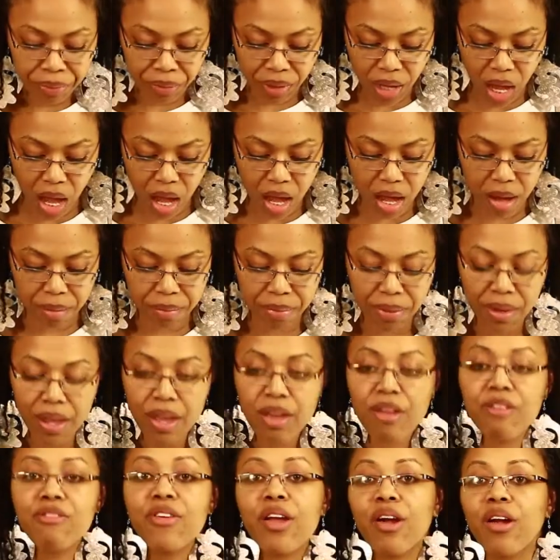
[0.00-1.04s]
um,
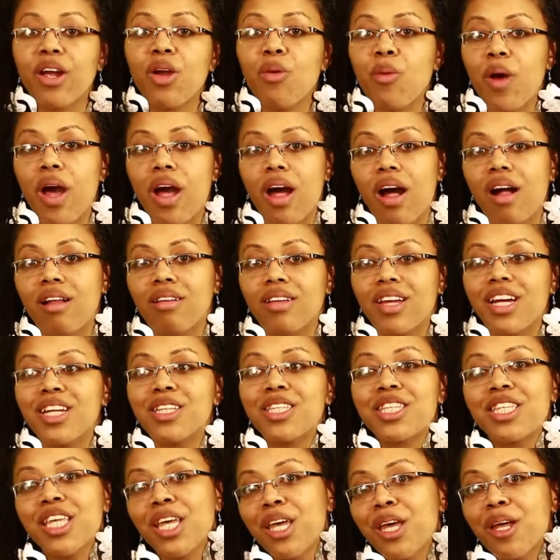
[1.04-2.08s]
very well
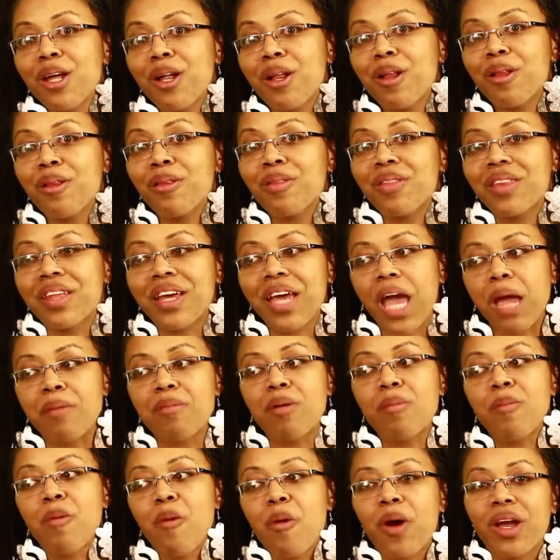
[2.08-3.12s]
until there came a
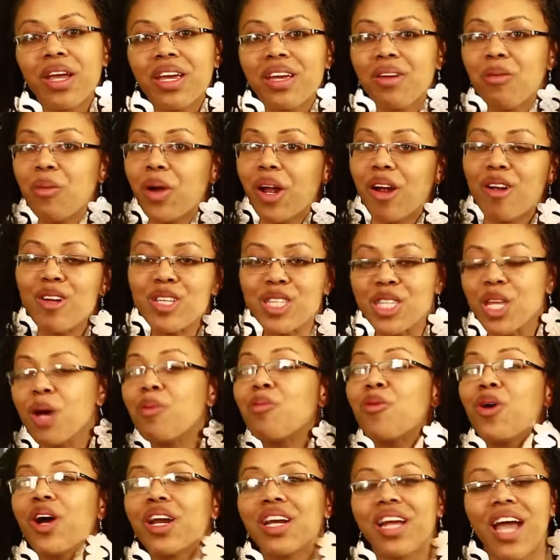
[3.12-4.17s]
point where
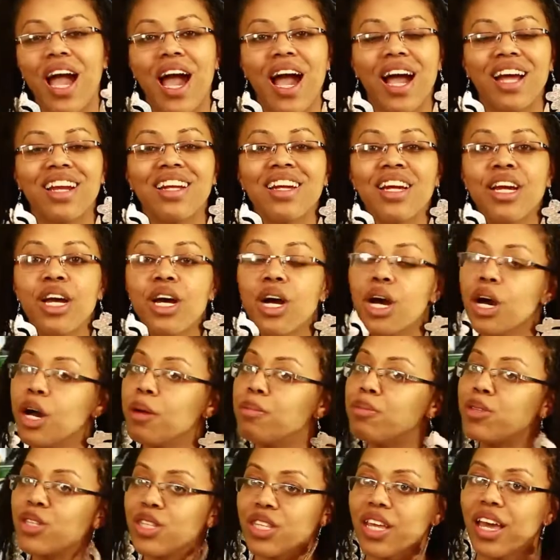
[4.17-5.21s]
someone got
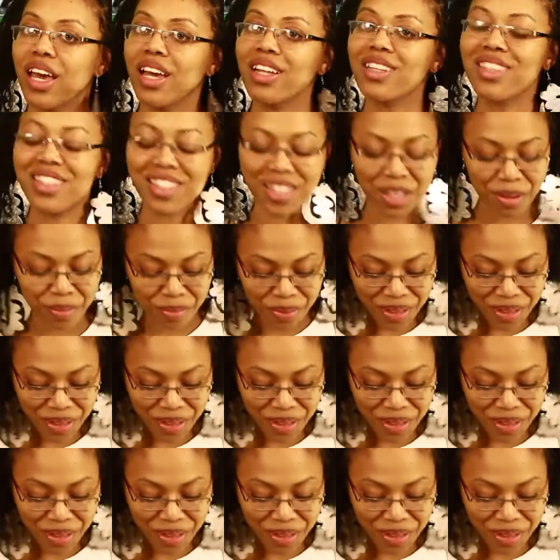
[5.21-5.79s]
upset.